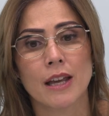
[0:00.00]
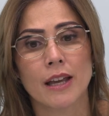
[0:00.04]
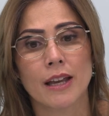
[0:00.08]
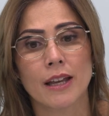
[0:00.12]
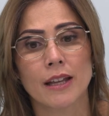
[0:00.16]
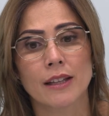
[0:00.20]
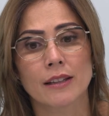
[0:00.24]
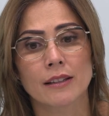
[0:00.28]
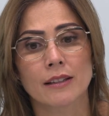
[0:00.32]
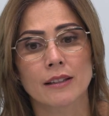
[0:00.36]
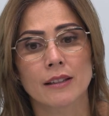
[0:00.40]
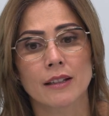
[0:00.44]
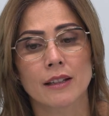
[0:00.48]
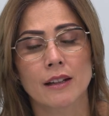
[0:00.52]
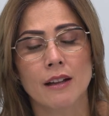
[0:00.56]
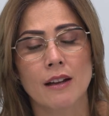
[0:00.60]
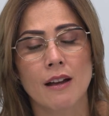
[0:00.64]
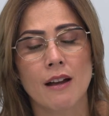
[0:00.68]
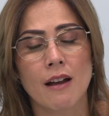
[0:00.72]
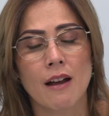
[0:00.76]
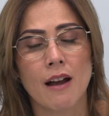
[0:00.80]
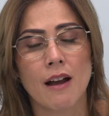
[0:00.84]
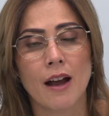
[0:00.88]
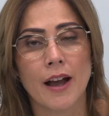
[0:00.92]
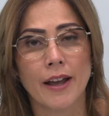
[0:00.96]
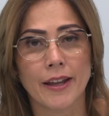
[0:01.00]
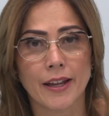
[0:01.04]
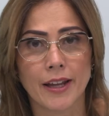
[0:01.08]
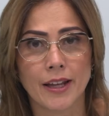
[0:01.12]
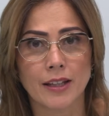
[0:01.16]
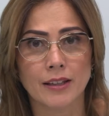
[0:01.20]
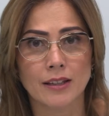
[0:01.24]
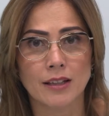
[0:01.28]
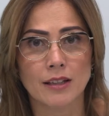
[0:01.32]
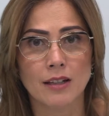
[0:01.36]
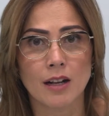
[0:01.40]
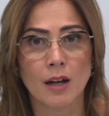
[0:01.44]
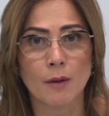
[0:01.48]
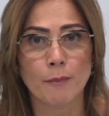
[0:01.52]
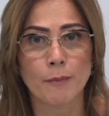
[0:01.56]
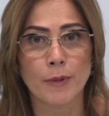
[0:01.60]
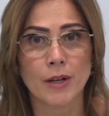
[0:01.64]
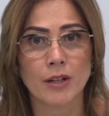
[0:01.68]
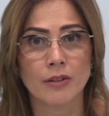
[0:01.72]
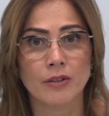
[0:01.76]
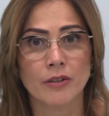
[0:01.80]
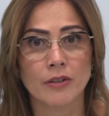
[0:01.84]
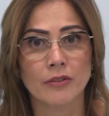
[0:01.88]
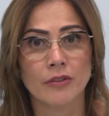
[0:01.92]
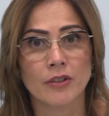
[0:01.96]
and I ended up
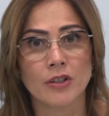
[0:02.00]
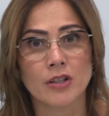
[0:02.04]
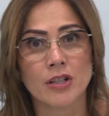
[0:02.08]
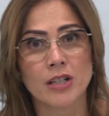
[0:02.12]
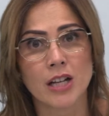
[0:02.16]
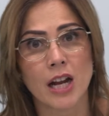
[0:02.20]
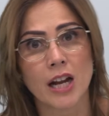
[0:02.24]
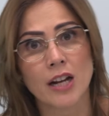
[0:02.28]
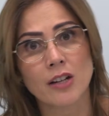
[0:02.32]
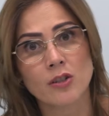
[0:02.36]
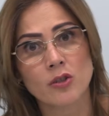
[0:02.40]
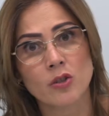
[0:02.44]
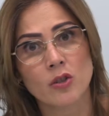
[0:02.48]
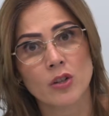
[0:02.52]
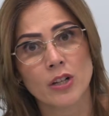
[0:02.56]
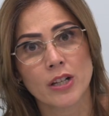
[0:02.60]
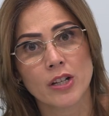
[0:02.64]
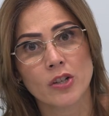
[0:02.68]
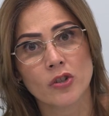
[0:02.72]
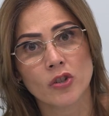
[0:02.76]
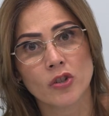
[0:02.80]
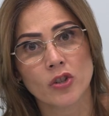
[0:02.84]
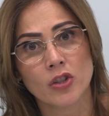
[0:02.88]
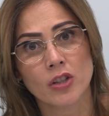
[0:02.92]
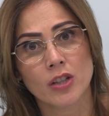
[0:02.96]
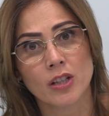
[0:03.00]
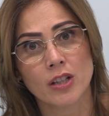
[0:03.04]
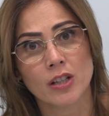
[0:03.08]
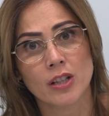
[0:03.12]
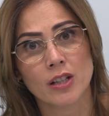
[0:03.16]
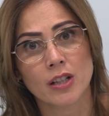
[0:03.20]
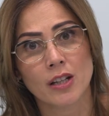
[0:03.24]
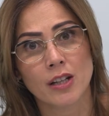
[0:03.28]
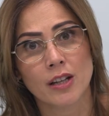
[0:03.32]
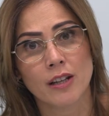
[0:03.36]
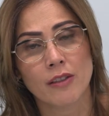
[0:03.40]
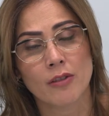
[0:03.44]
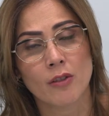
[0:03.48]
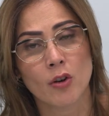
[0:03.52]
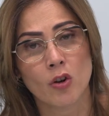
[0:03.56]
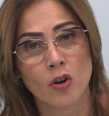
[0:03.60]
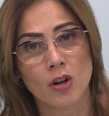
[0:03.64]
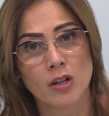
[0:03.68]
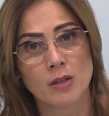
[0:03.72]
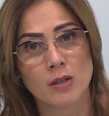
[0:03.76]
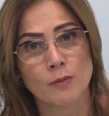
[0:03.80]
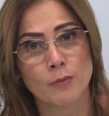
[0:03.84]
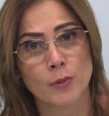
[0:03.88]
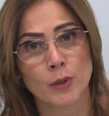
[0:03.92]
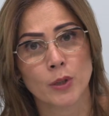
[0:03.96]
in reverse isolation in the
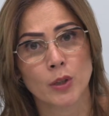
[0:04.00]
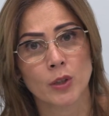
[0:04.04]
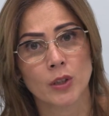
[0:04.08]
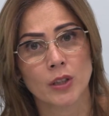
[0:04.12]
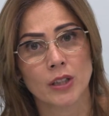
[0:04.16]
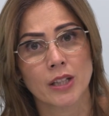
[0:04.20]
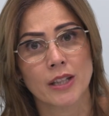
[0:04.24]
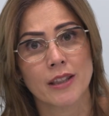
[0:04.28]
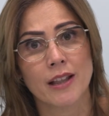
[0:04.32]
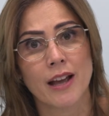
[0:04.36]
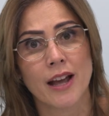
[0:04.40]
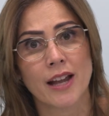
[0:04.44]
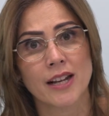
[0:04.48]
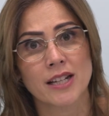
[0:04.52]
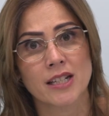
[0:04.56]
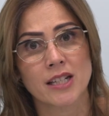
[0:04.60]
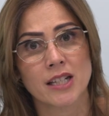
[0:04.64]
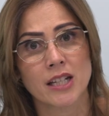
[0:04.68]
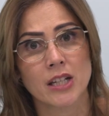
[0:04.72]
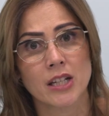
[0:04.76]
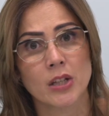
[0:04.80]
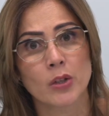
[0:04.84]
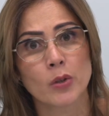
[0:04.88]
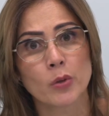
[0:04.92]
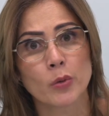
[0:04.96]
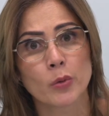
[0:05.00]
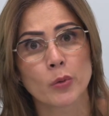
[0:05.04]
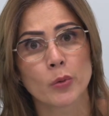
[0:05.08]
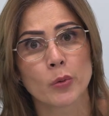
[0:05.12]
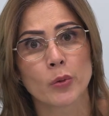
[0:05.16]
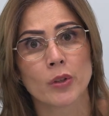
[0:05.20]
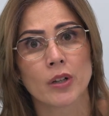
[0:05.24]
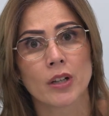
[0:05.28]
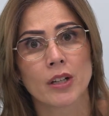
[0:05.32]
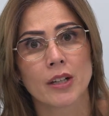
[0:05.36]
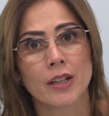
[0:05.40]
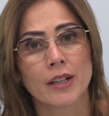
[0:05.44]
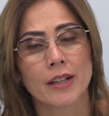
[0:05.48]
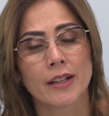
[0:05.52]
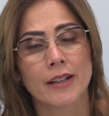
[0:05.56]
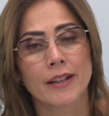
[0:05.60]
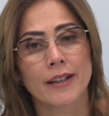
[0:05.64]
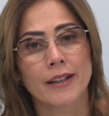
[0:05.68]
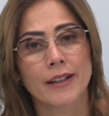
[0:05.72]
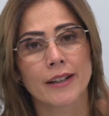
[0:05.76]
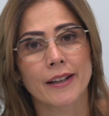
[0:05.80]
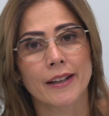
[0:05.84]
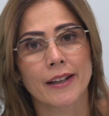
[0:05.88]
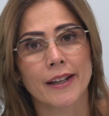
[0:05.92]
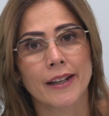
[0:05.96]
hospital, in the ICU.
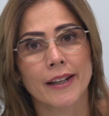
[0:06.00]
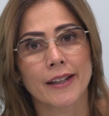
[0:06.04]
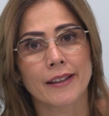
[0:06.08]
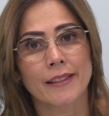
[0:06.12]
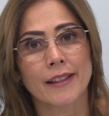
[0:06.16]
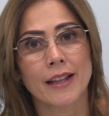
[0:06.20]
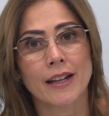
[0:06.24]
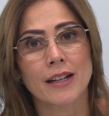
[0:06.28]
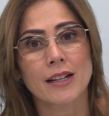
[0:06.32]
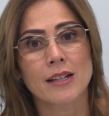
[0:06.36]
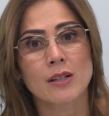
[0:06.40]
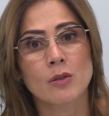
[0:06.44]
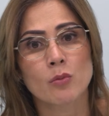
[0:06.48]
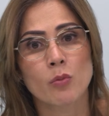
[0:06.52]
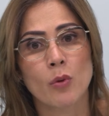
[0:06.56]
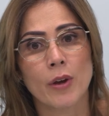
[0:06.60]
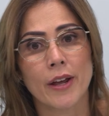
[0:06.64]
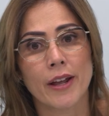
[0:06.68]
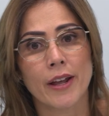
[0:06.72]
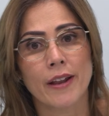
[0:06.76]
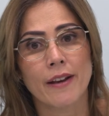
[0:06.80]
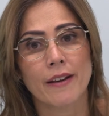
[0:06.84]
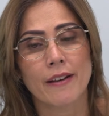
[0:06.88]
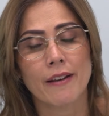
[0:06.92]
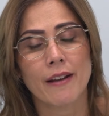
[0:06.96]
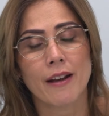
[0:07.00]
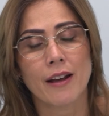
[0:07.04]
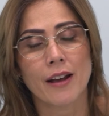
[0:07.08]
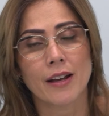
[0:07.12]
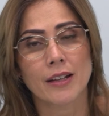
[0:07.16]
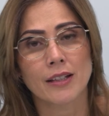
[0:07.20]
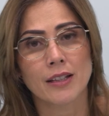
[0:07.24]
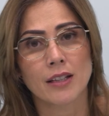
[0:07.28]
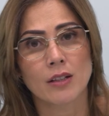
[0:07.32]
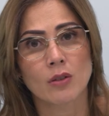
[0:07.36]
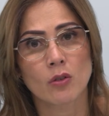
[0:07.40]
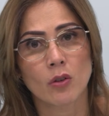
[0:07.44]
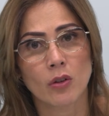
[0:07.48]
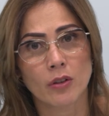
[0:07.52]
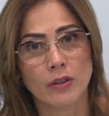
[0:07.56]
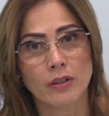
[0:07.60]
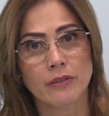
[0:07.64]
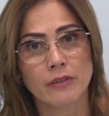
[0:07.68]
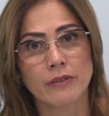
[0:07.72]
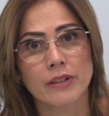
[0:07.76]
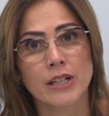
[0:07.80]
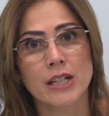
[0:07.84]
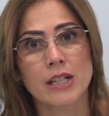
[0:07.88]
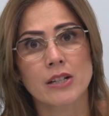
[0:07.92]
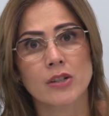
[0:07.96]
And that is when I did all
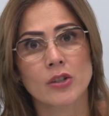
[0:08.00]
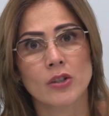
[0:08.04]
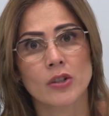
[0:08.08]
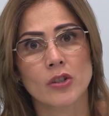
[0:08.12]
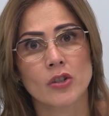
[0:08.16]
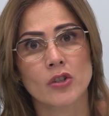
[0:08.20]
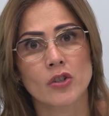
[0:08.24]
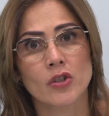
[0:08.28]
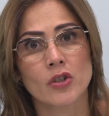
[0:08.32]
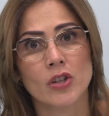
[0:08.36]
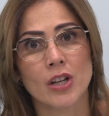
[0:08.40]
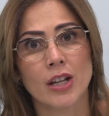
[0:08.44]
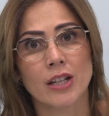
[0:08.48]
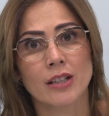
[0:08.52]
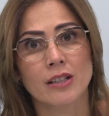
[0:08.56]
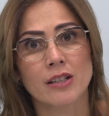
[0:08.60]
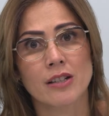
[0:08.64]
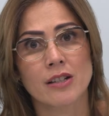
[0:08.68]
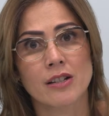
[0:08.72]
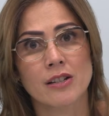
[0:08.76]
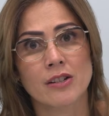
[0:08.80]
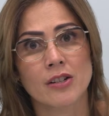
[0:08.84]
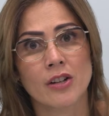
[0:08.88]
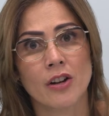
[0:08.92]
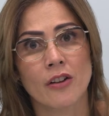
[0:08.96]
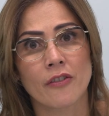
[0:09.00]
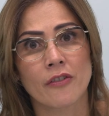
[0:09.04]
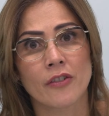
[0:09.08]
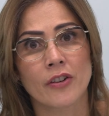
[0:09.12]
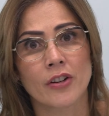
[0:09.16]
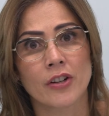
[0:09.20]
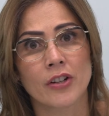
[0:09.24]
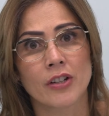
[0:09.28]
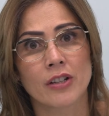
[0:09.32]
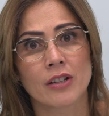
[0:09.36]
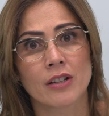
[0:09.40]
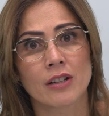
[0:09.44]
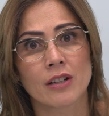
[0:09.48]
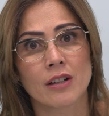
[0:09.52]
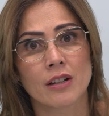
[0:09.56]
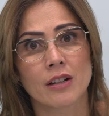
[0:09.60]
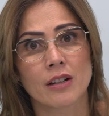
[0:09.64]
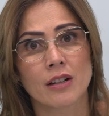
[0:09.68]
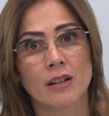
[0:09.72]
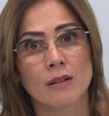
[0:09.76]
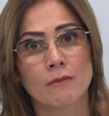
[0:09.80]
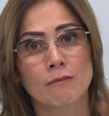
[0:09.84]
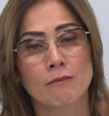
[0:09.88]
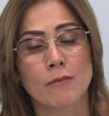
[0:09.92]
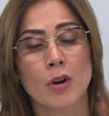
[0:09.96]
the research and discovered
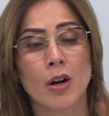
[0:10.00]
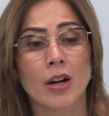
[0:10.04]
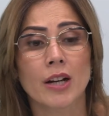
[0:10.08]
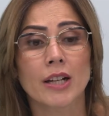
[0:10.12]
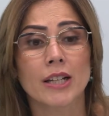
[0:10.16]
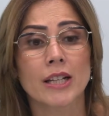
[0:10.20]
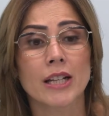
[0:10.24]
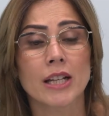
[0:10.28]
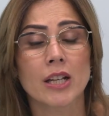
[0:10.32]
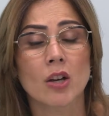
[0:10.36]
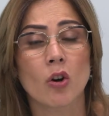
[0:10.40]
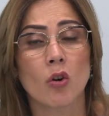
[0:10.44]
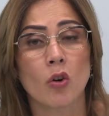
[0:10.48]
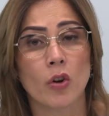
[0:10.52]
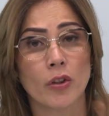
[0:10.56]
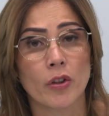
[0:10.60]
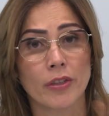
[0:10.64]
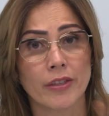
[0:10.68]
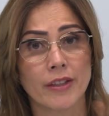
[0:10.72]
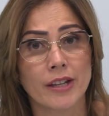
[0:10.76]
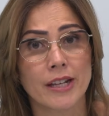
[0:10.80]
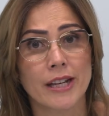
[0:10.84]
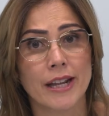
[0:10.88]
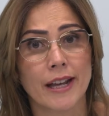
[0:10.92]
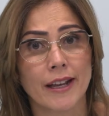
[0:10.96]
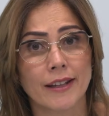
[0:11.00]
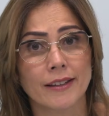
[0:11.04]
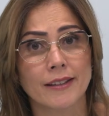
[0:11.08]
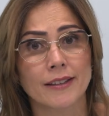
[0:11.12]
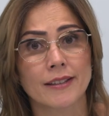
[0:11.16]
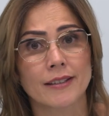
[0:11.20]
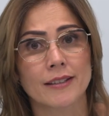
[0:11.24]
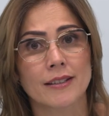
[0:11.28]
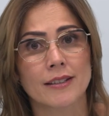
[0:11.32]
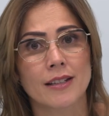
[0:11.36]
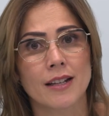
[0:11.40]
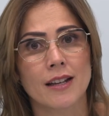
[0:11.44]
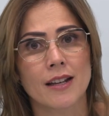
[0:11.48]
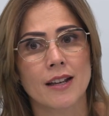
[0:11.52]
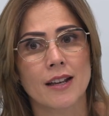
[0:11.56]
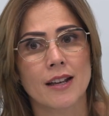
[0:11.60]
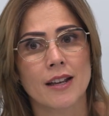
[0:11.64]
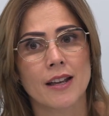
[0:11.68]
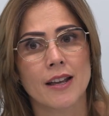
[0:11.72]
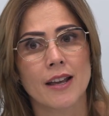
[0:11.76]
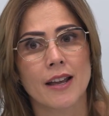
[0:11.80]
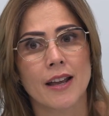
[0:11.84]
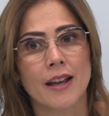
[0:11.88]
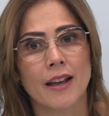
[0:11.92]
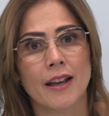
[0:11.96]
barley on the net.
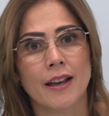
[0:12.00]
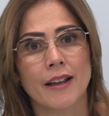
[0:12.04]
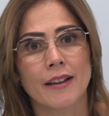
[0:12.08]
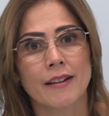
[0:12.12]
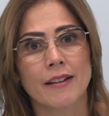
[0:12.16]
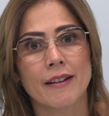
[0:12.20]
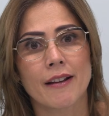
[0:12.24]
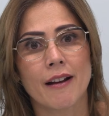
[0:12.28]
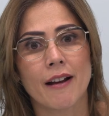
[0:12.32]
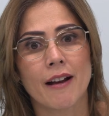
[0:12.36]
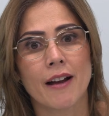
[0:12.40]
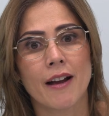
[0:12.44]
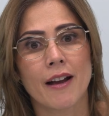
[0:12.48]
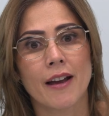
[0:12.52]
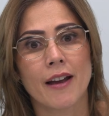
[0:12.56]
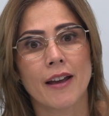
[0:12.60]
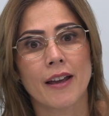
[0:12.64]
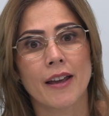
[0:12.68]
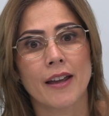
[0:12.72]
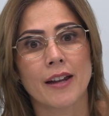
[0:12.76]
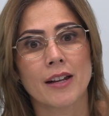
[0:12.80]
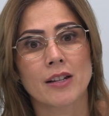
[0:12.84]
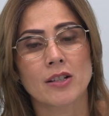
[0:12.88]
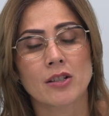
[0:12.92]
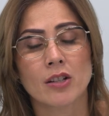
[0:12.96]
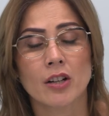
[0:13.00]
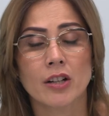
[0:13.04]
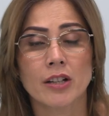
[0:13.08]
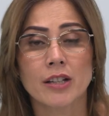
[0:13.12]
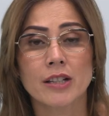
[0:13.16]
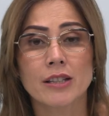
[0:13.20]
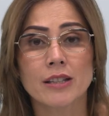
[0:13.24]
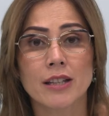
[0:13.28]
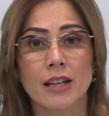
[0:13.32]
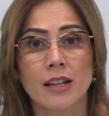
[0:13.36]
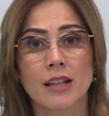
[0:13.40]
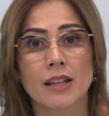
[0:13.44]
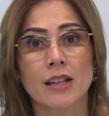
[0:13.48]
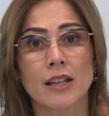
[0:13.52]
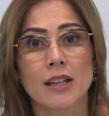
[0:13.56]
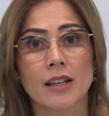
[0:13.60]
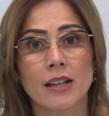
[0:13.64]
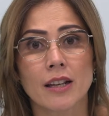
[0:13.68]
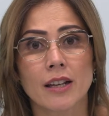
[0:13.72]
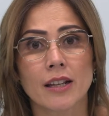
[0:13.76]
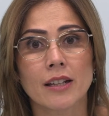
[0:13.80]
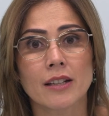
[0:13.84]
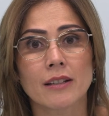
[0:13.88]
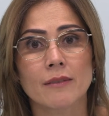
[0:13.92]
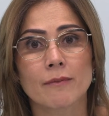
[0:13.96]
And I started taking
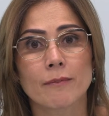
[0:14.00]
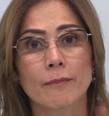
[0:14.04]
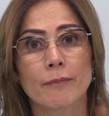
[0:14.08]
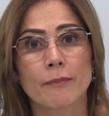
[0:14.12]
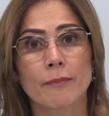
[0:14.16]
it.